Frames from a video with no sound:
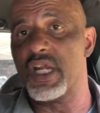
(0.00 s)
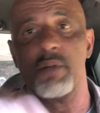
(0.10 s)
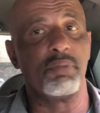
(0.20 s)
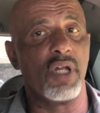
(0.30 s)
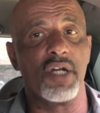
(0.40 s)

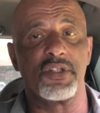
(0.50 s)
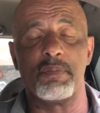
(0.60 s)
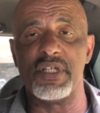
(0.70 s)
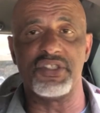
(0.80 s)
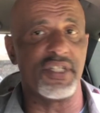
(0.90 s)
Unplug the
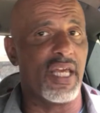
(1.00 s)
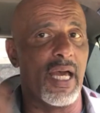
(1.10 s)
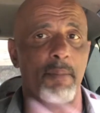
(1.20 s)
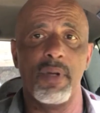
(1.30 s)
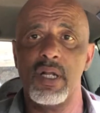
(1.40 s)

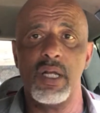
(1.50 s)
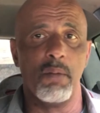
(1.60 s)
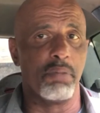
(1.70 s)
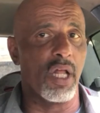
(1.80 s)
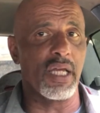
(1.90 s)

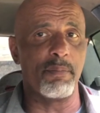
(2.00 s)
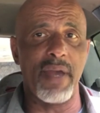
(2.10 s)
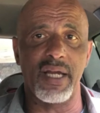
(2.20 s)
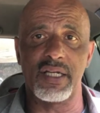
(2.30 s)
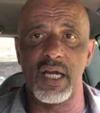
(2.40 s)
PCM, plug it
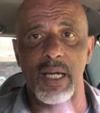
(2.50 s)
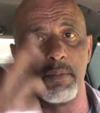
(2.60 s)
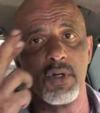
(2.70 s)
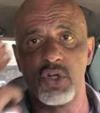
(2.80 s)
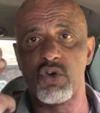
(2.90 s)
back up,
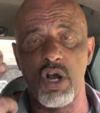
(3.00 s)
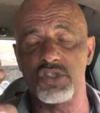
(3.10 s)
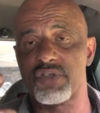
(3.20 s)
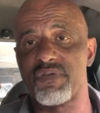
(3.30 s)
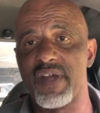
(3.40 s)

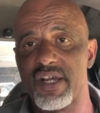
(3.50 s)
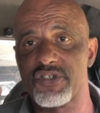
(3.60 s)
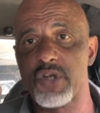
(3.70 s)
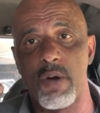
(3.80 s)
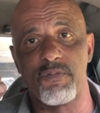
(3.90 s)
cross your
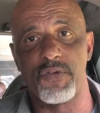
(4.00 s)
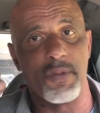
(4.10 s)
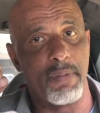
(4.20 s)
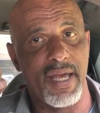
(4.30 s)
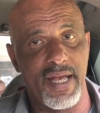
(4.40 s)
fingers, hope for
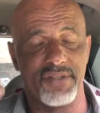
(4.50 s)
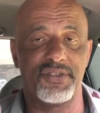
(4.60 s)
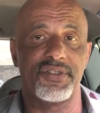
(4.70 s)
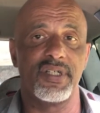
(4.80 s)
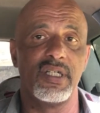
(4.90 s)
the
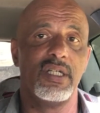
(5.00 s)
best.